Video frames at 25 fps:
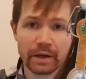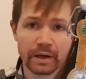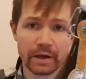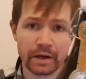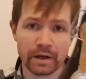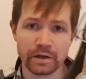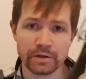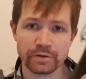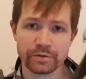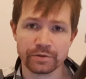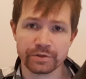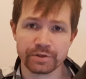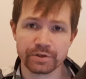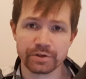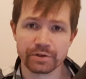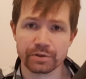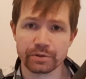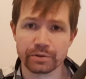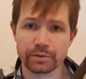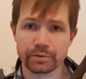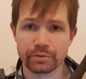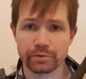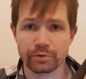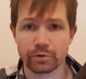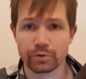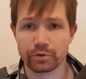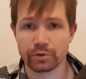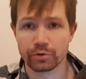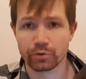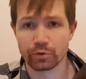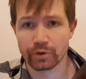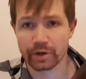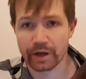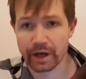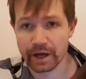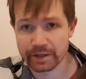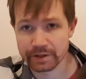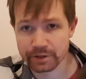And
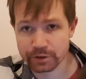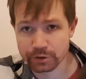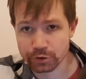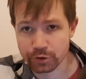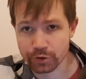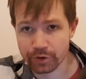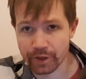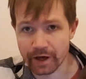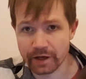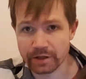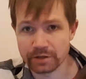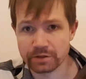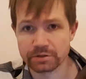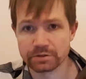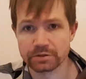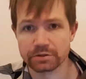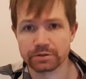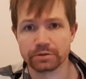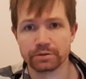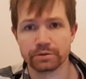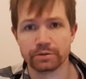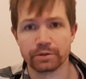adding to that,